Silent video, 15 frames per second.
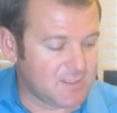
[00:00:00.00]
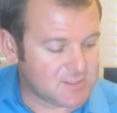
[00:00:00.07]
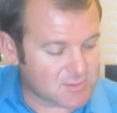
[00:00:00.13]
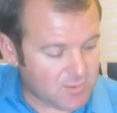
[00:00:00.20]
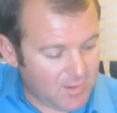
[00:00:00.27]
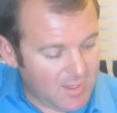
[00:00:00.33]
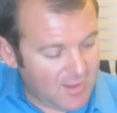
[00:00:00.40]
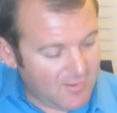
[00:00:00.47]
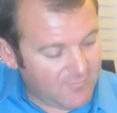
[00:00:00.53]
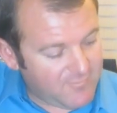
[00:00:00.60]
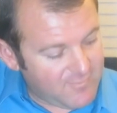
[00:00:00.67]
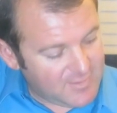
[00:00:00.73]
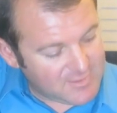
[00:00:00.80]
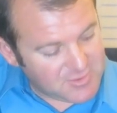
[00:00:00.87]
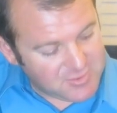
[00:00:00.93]
So
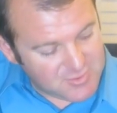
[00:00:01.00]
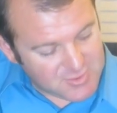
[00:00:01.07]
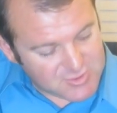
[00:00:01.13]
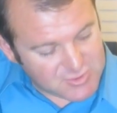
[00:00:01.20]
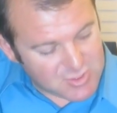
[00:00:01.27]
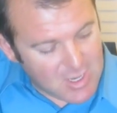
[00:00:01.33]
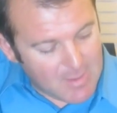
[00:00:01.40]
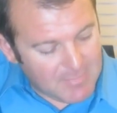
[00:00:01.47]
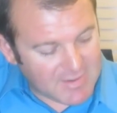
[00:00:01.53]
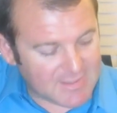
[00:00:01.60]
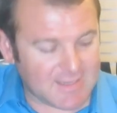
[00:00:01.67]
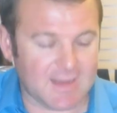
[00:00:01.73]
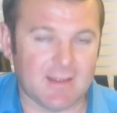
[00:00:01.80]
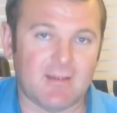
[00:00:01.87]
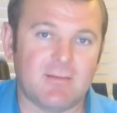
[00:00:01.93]
F, you're just dropping
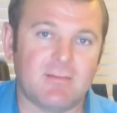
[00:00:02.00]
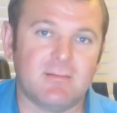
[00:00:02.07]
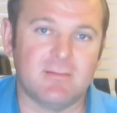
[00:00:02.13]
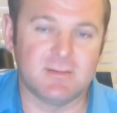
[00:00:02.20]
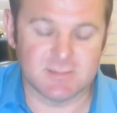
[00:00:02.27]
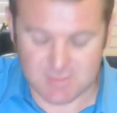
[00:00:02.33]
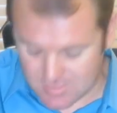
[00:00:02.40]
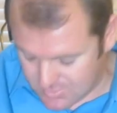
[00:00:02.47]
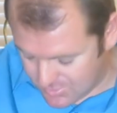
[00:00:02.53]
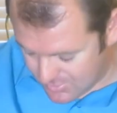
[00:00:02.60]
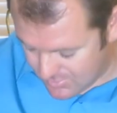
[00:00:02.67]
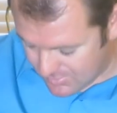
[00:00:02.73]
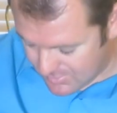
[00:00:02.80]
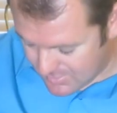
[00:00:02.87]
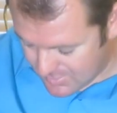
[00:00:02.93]
down. So
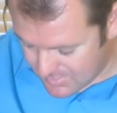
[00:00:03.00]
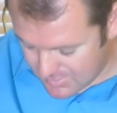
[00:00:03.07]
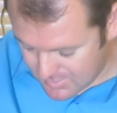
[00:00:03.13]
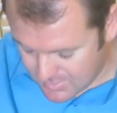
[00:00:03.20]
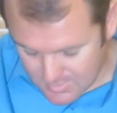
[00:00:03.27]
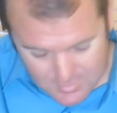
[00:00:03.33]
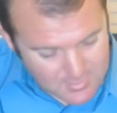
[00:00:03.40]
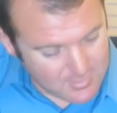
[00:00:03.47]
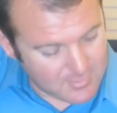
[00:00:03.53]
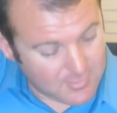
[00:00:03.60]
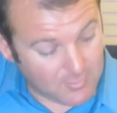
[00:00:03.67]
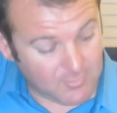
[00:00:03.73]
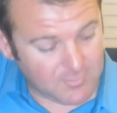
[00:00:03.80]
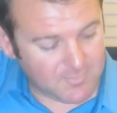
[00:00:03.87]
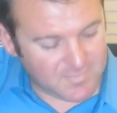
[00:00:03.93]
you're
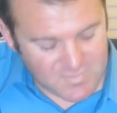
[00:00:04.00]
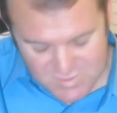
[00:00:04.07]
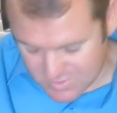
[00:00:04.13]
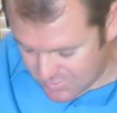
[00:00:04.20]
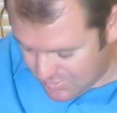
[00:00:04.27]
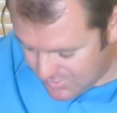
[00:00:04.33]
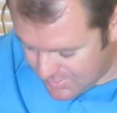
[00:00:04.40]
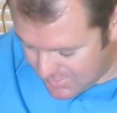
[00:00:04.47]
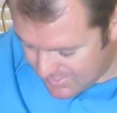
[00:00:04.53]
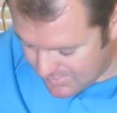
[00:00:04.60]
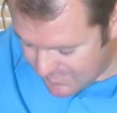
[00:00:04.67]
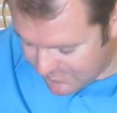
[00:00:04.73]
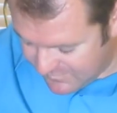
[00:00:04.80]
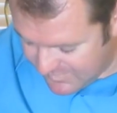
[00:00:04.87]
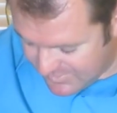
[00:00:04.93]
hitting
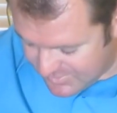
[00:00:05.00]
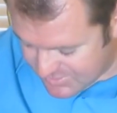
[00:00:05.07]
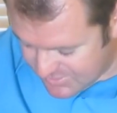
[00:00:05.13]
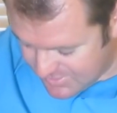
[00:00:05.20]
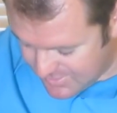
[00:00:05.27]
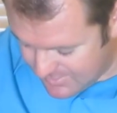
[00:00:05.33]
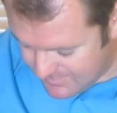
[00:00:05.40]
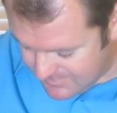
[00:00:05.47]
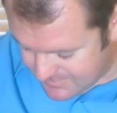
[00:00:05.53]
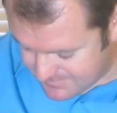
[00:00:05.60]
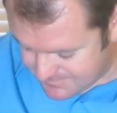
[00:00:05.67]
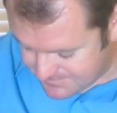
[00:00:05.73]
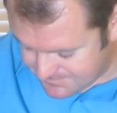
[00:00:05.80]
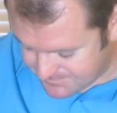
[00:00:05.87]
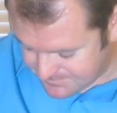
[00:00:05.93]
the 5th string,
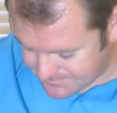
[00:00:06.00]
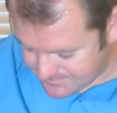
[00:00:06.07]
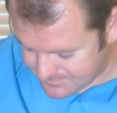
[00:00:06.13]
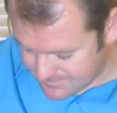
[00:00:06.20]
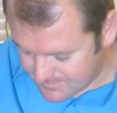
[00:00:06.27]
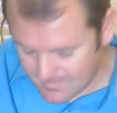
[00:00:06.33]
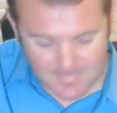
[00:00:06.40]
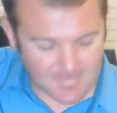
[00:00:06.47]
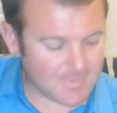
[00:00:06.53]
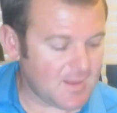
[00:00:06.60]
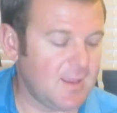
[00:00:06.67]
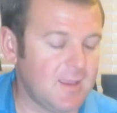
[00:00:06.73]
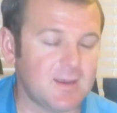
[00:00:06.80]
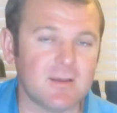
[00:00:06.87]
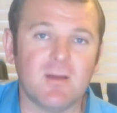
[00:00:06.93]

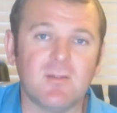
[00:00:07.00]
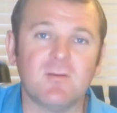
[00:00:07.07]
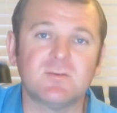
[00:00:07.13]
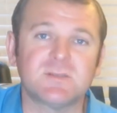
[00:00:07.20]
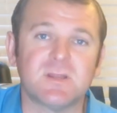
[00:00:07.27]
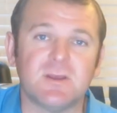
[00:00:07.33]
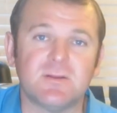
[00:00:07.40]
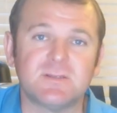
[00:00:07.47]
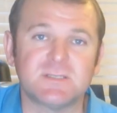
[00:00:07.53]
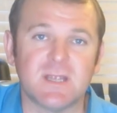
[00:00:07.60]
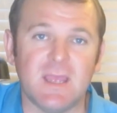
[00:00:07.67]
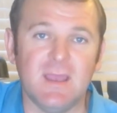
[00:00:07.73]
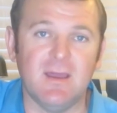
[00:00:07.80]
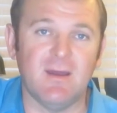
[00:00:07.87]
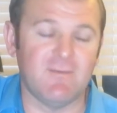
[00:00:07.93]
hitting all those notes.
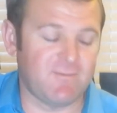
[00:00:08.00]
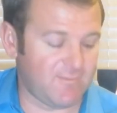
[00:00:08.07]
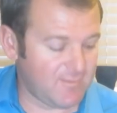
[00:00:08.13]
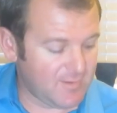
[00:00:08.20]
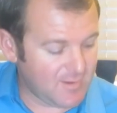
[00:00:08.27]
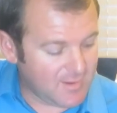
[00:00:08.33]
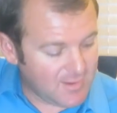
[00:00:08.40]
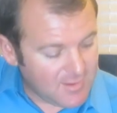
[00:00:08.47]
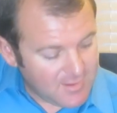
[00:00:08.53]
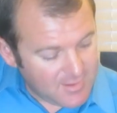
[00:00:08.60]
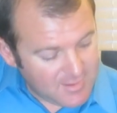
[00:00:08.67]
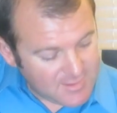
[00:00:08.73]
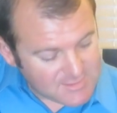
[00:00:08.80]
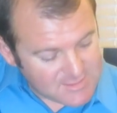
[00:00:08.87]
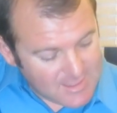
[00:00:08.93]
F
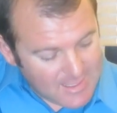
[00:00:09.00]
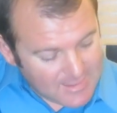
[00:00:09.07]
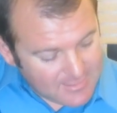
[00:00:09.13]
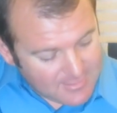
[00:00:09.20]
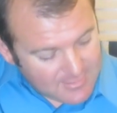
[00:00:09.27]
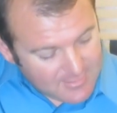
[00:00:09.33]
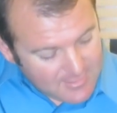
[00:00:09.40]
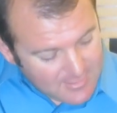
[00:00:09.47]
is like